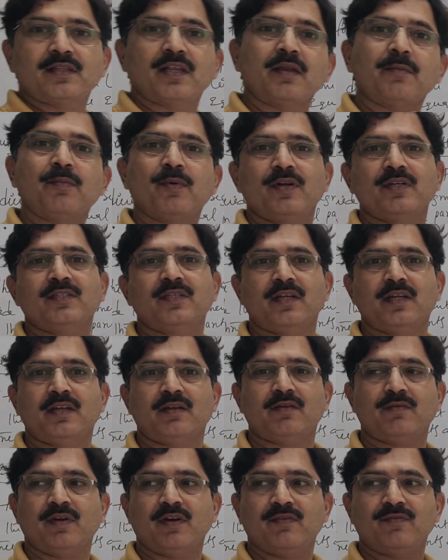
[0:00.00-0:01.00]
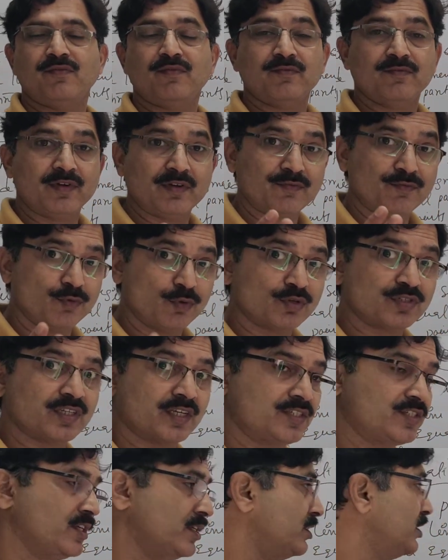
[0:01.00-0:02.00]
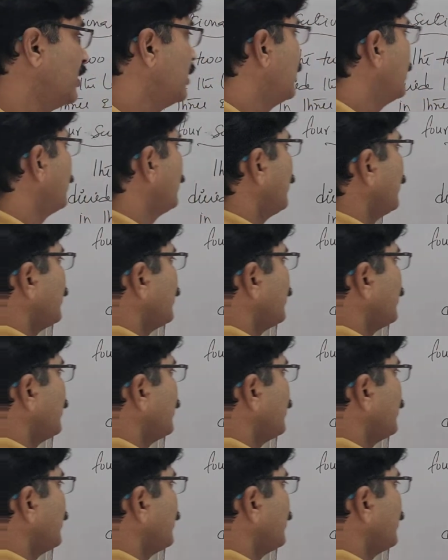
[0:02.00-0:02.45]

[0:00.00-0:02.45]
3 points are required for 4 sections. So